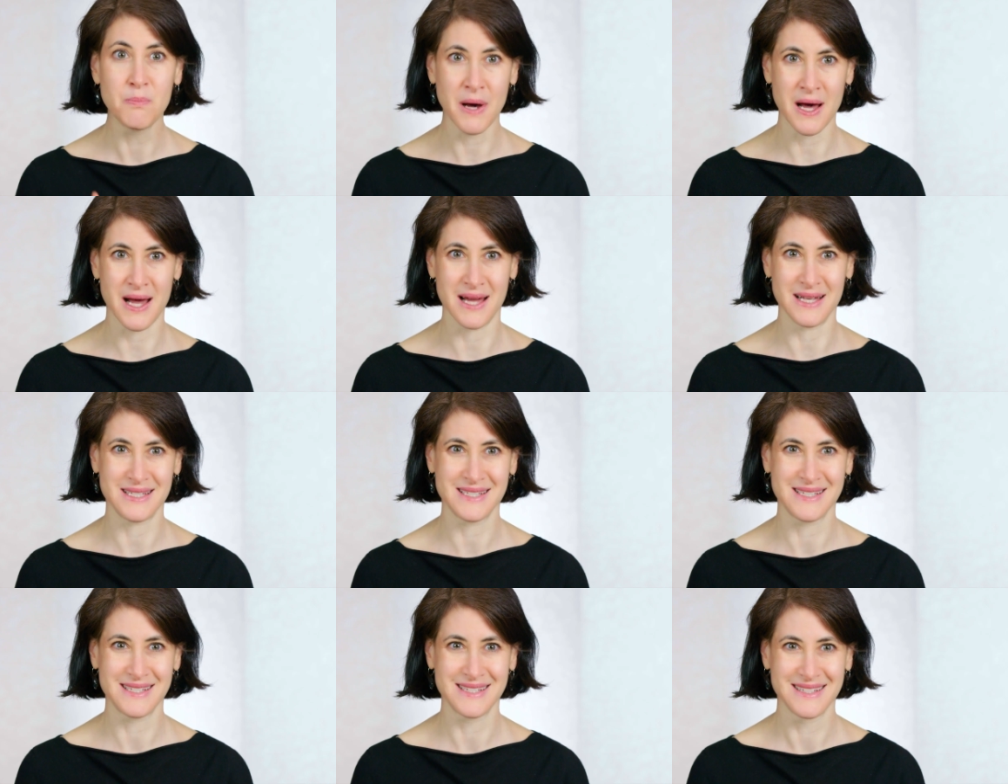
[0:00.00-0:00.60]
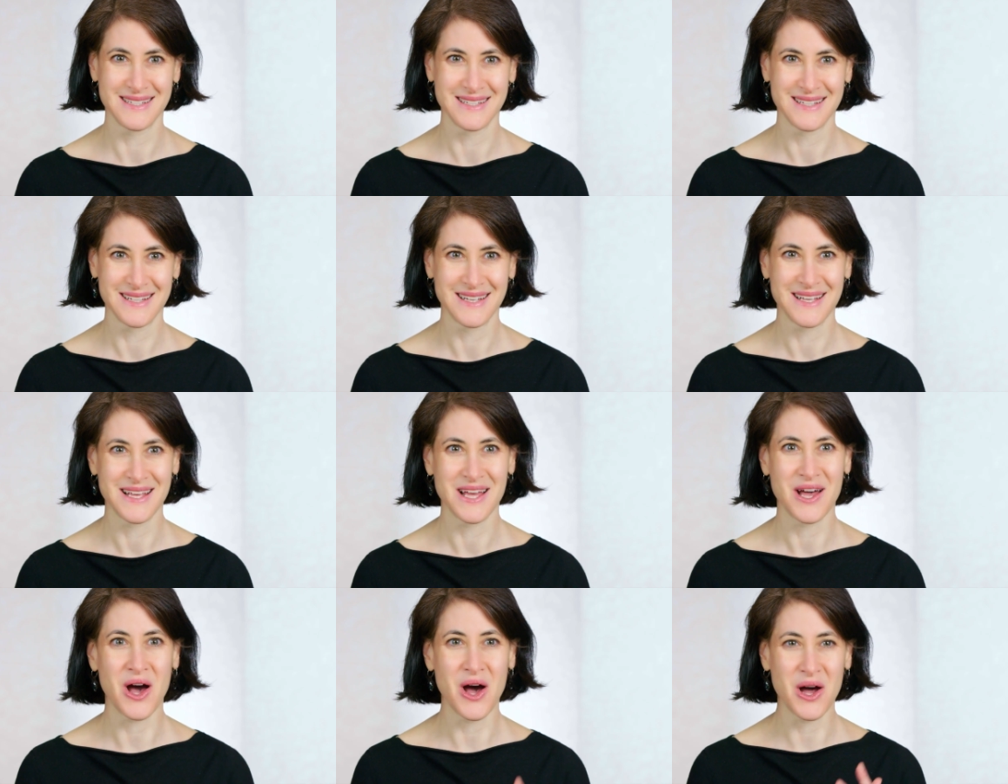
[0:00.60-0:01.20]
But
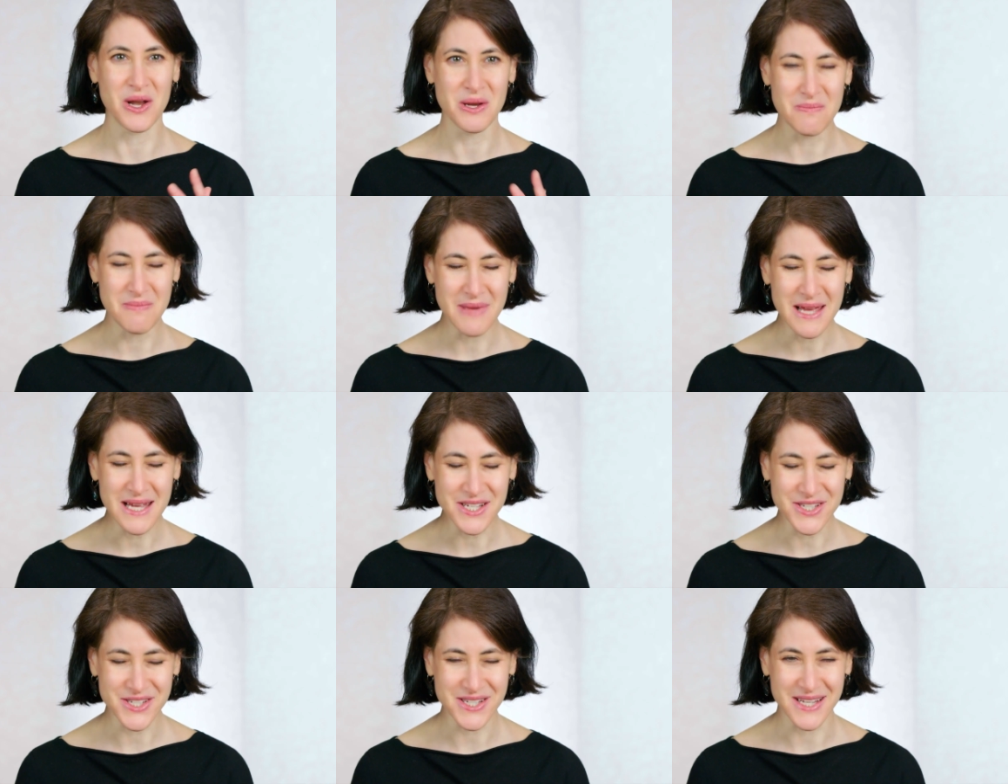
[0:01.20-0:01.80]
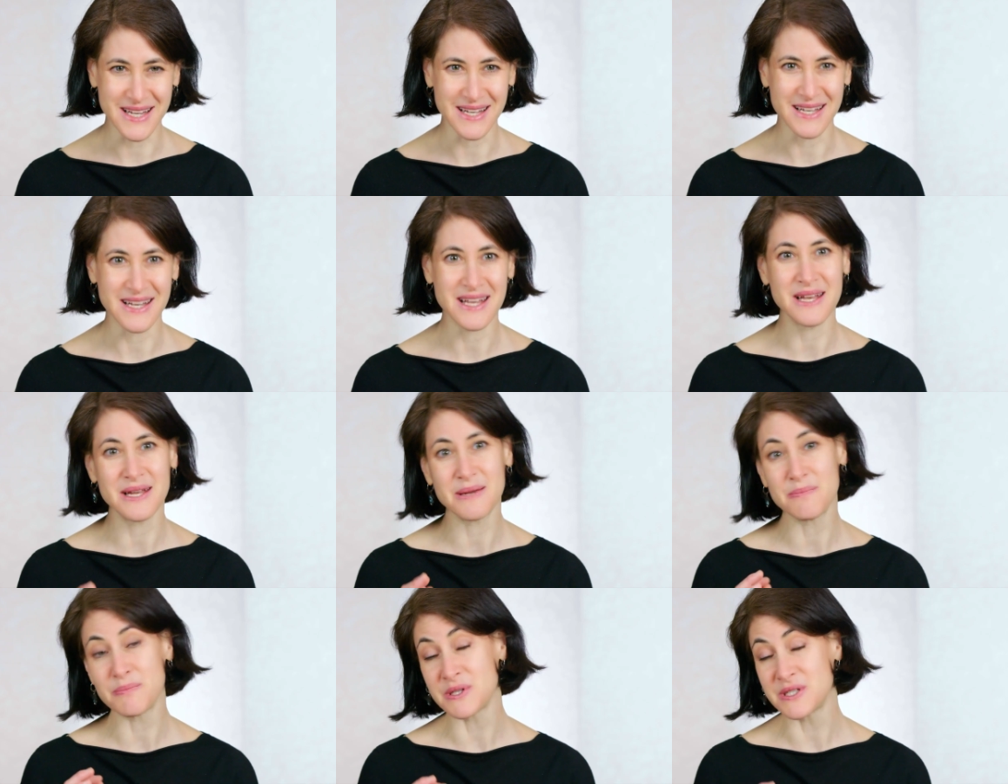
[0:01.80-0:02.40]
automation,
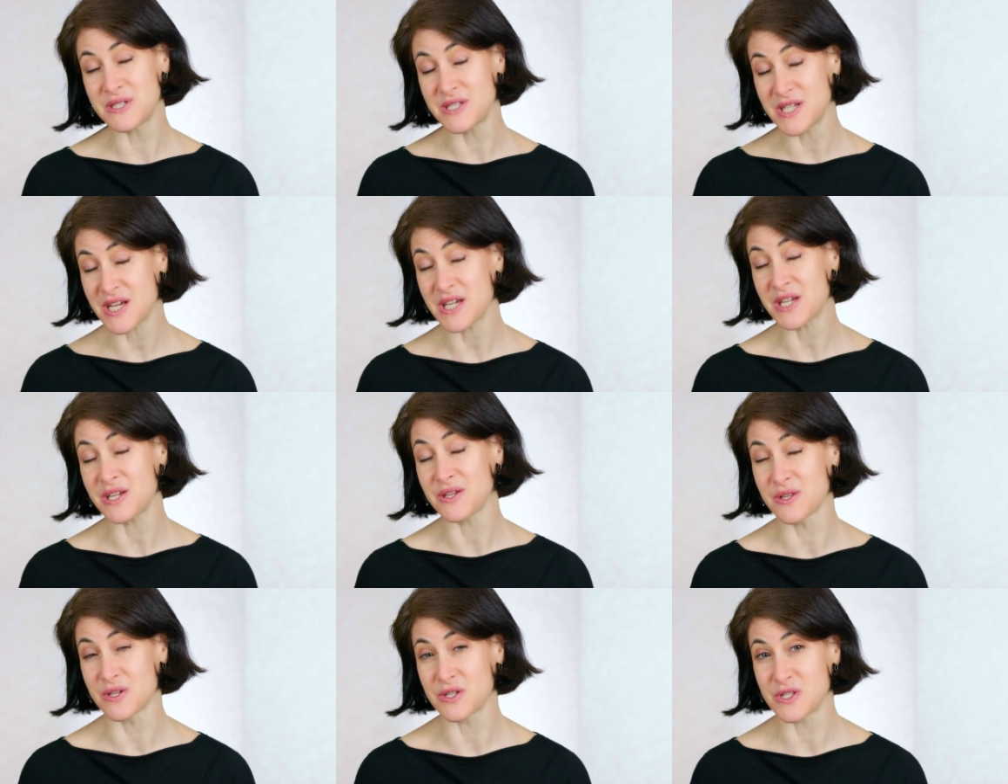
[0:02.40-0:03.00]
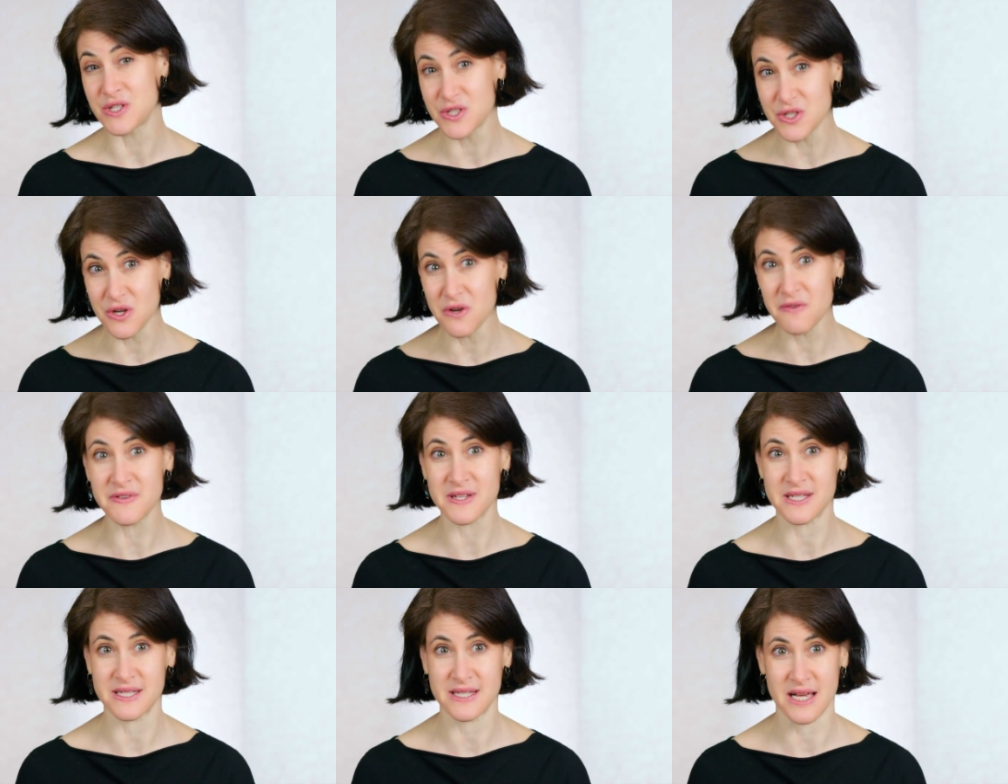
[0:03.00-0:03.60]
and in particular
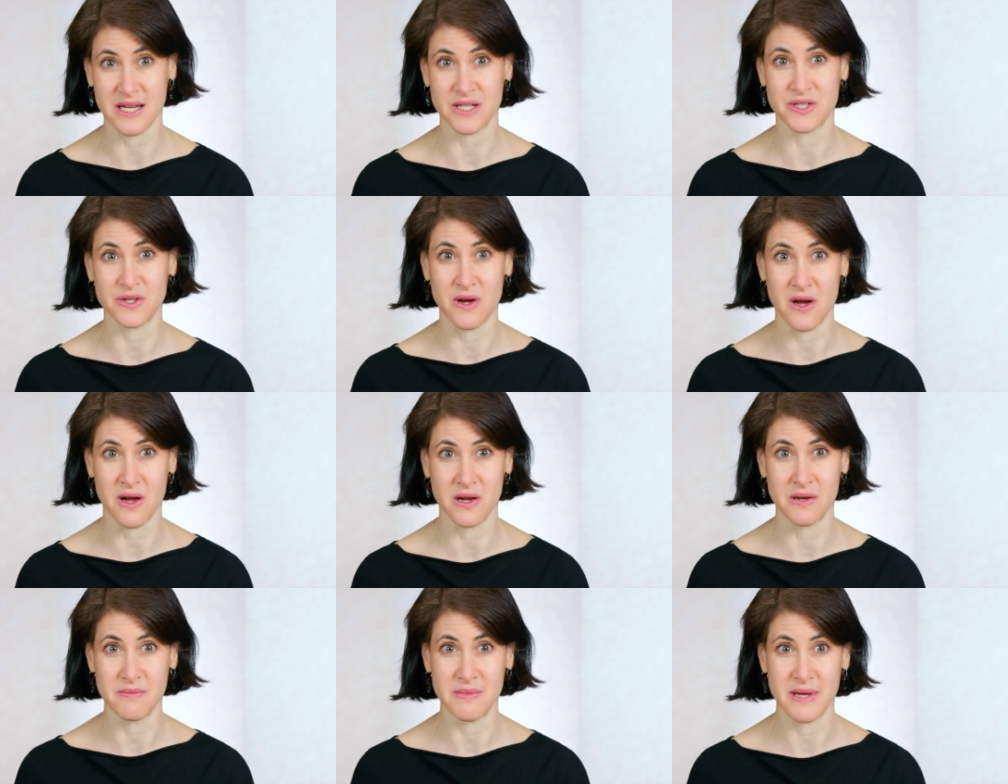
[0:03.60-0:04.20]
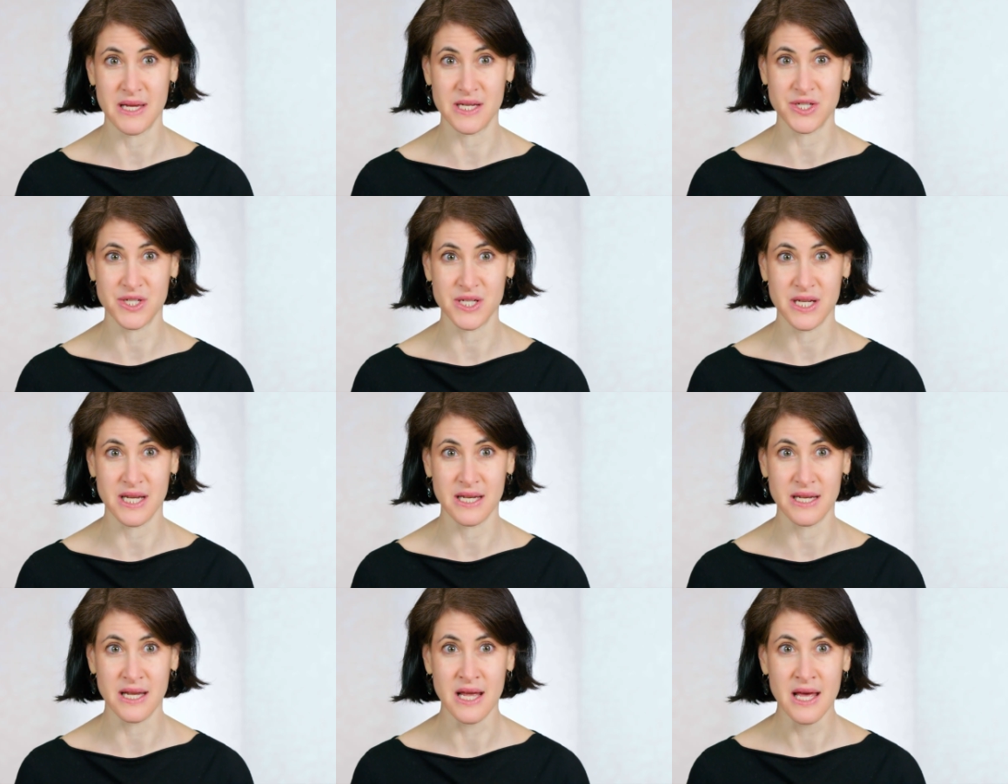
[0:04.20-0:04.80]
service sector
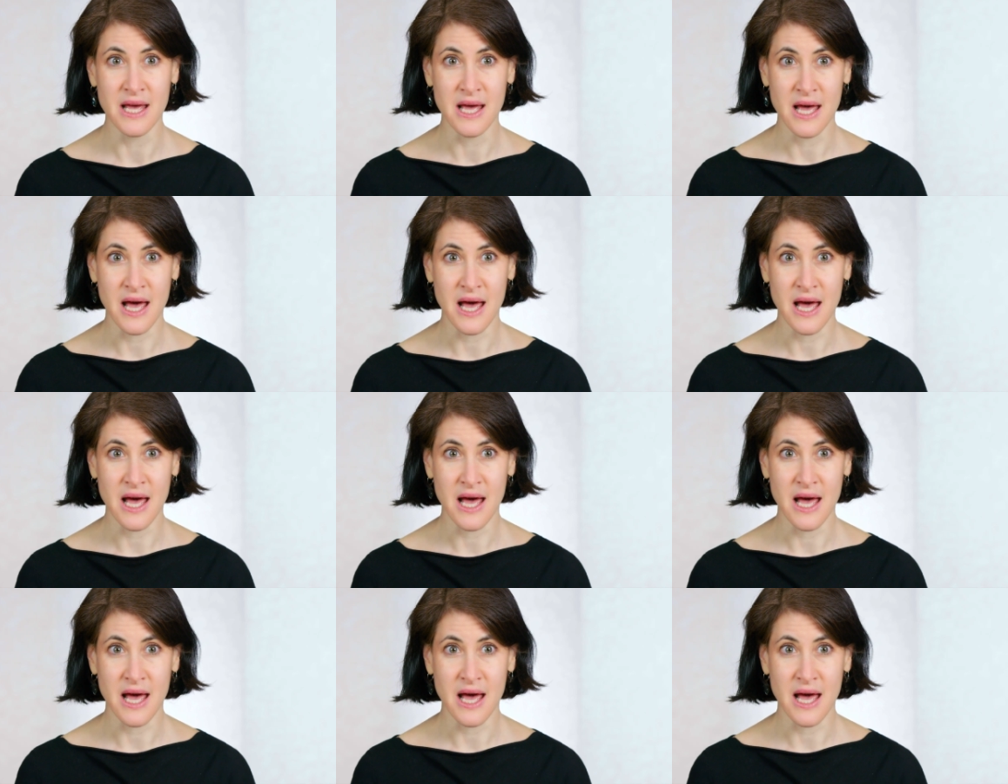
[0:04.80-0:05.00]
automation,